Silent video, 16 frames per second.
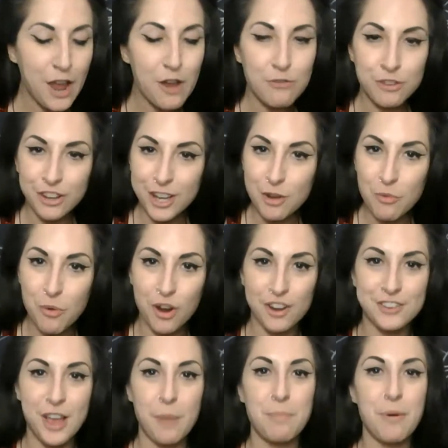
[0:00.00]
really
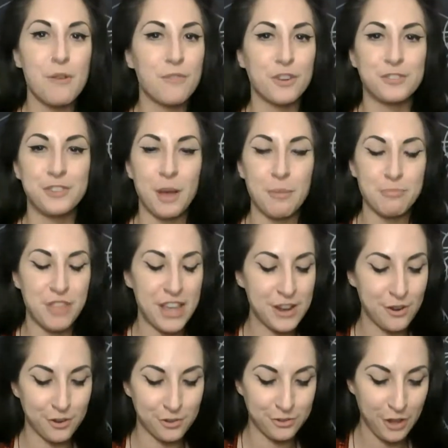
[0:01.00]
worked up over
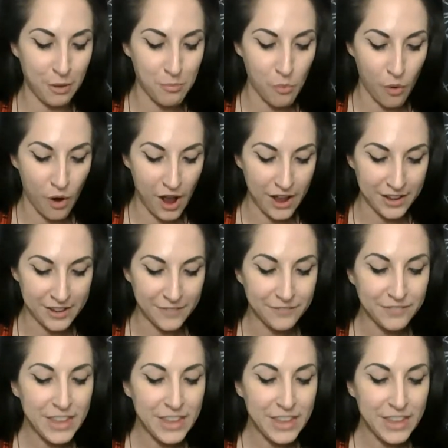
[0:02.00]
something or someone,